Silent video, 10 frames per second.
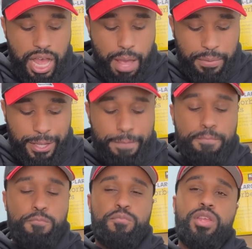I
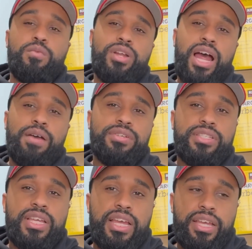mean, what I
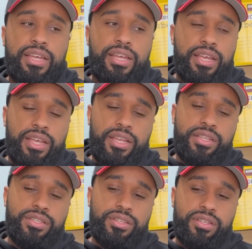would say
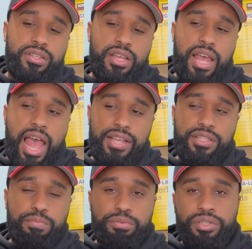is,
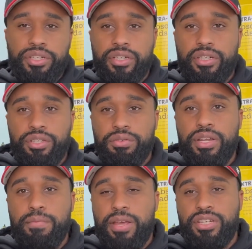as the breeder, you
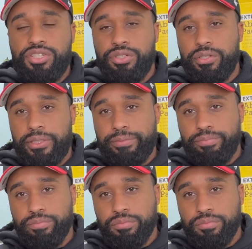need to make sure